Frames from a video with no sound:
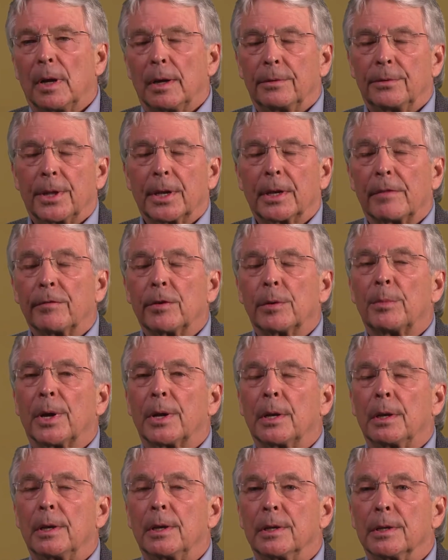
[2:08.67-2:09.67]
I think
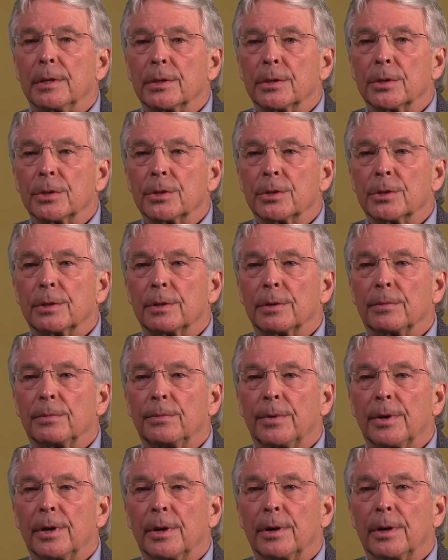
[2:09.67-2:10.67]
everybody is
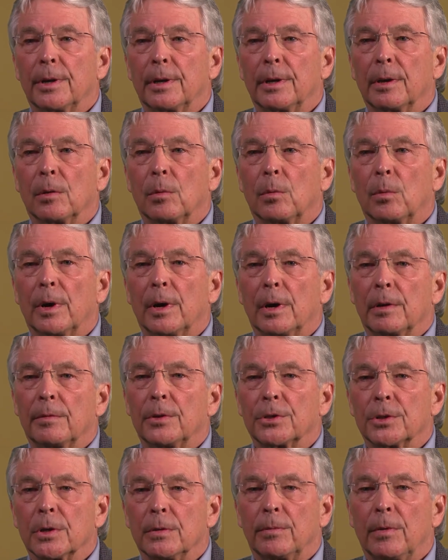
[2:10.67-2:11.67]
very aware of
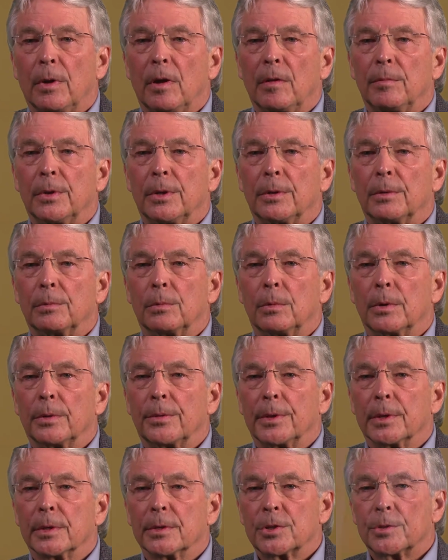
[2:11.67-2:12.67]
his involvement
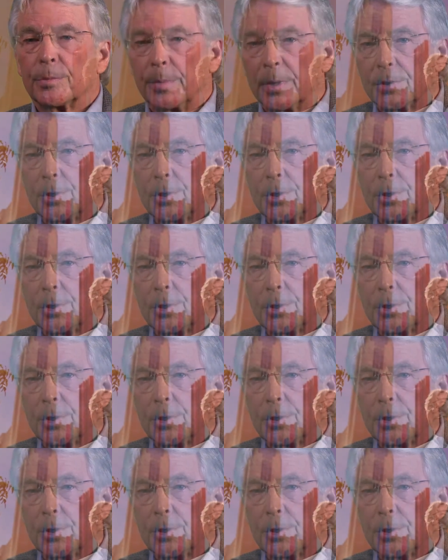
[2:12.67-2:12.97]
with the Smith